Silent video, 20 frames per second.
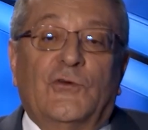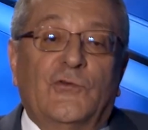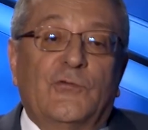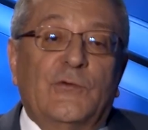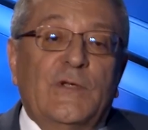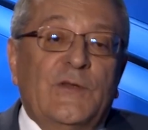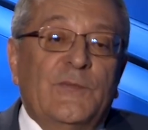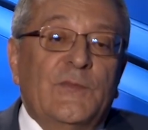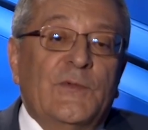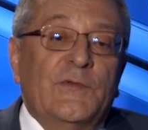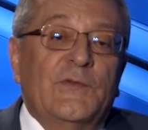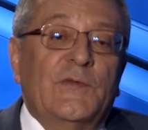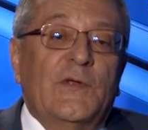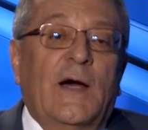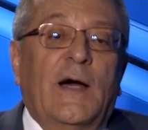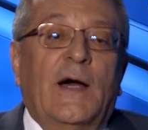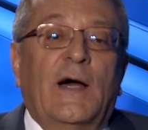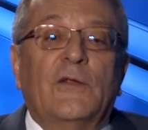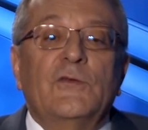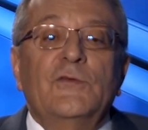treatments
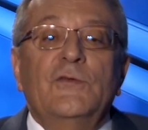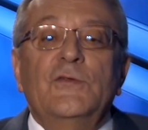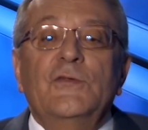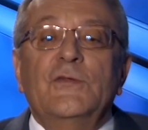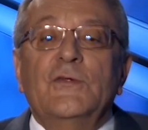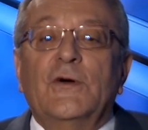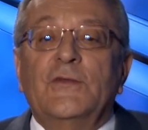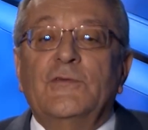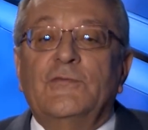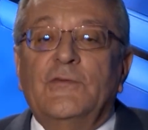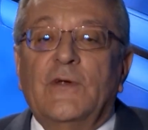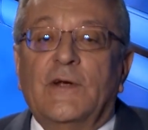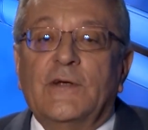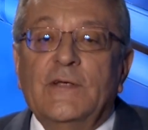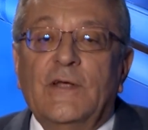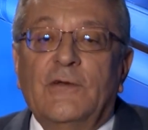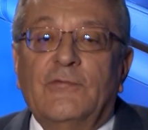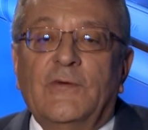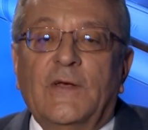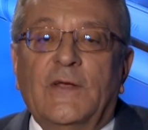are not
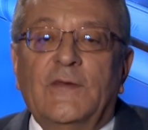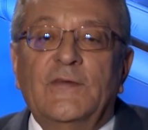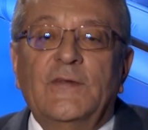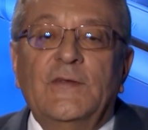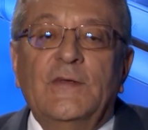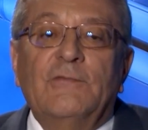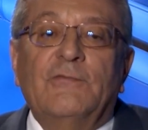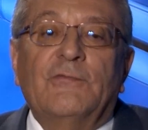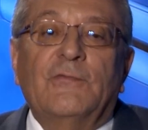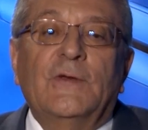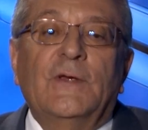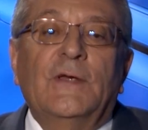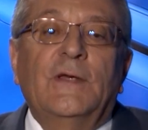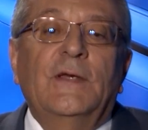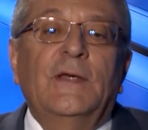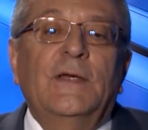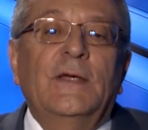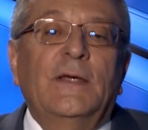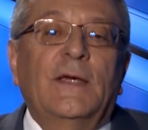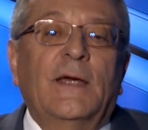very effective
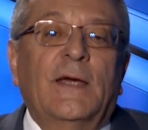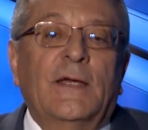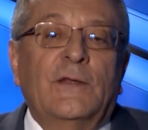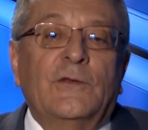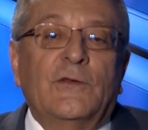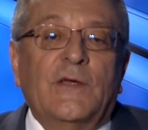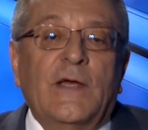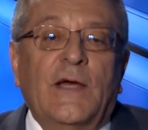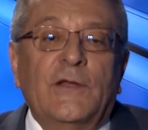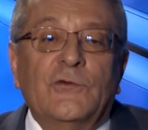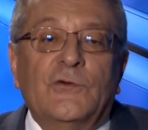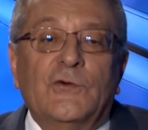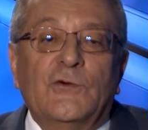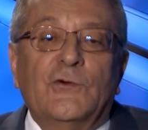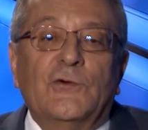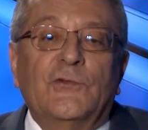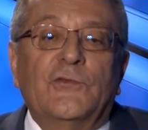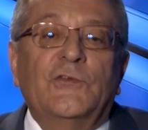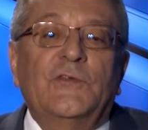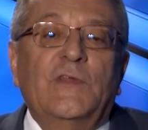and can
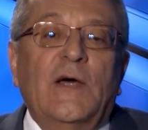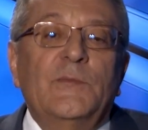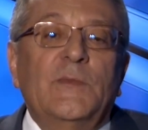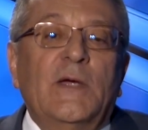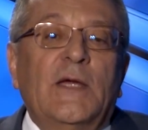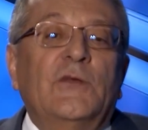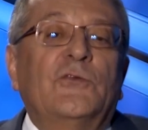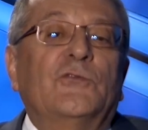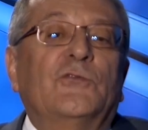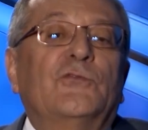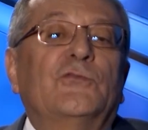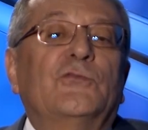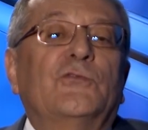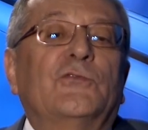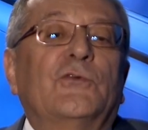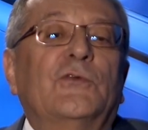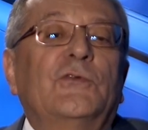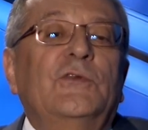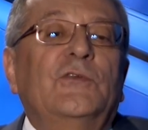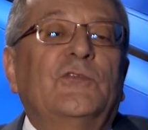cause damage to
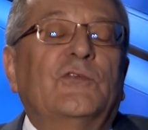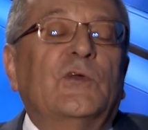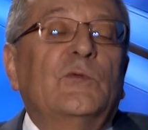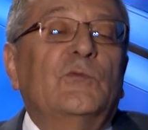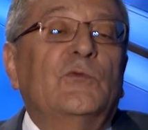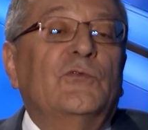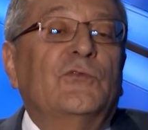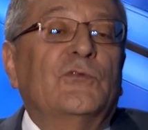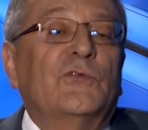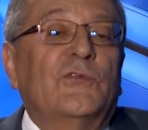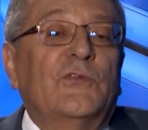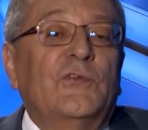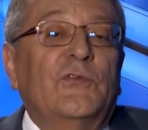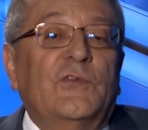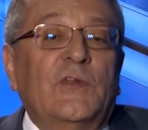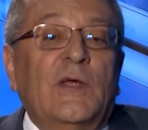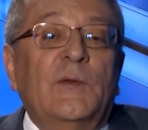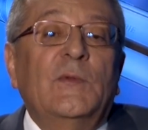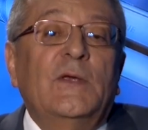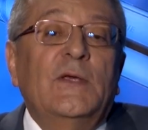the distribution
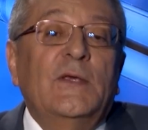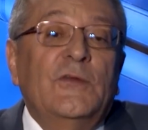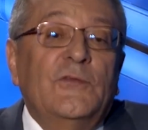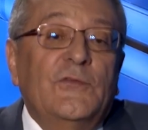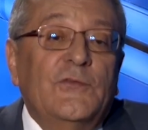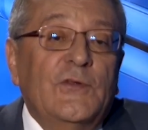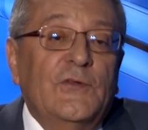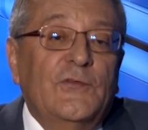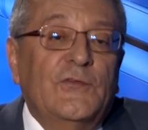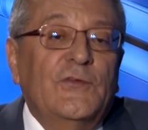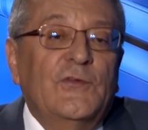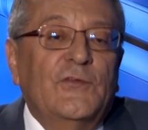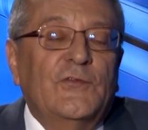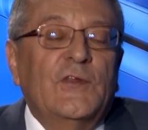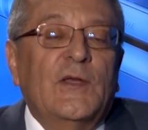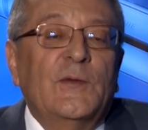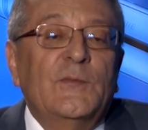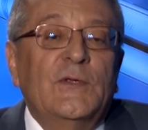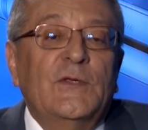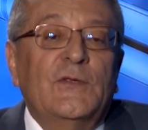system if the
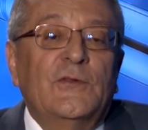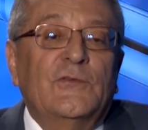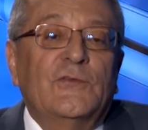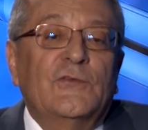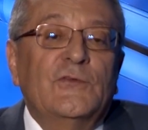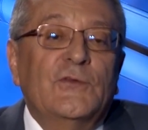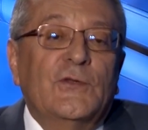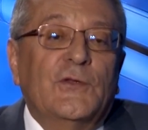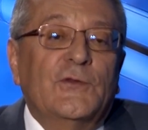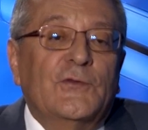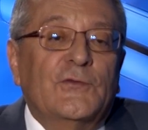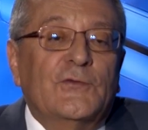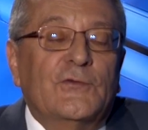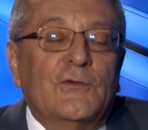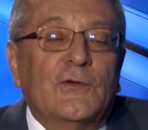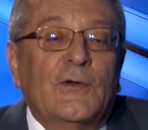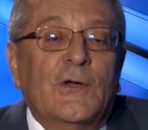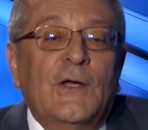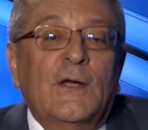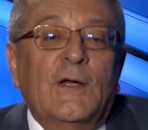system is not
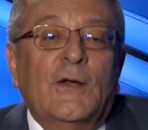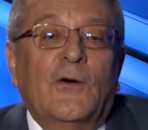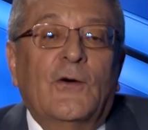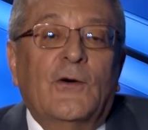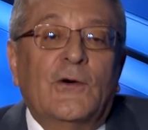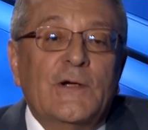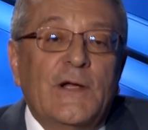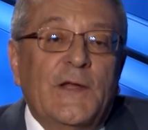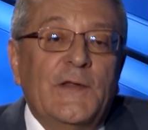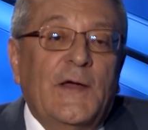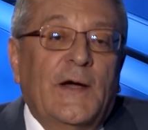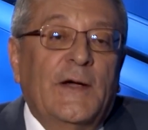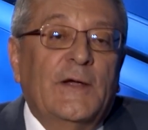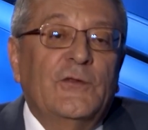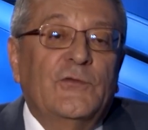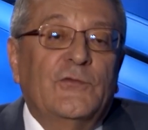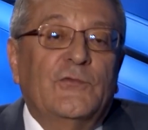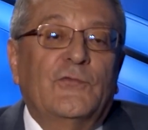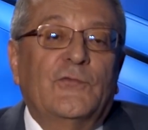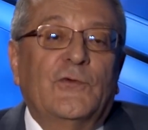
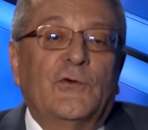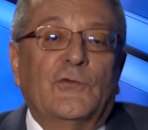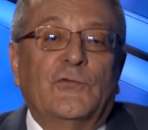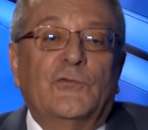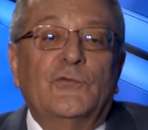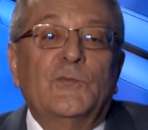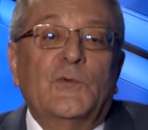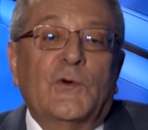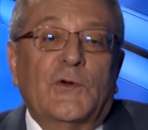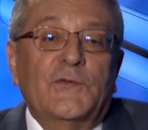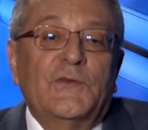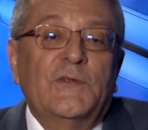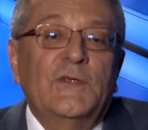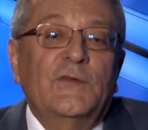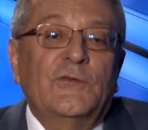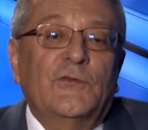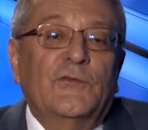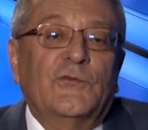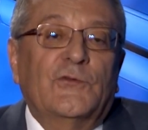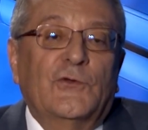organized for
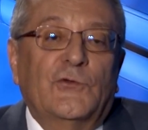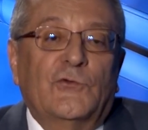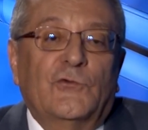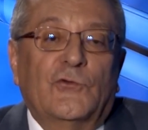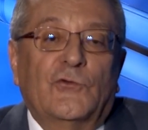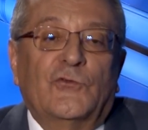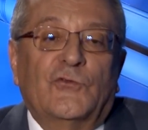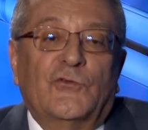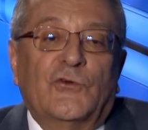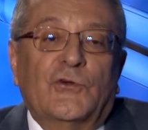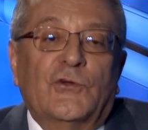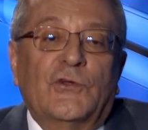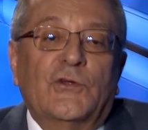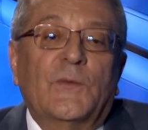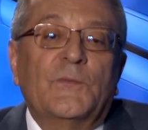supporting such shock.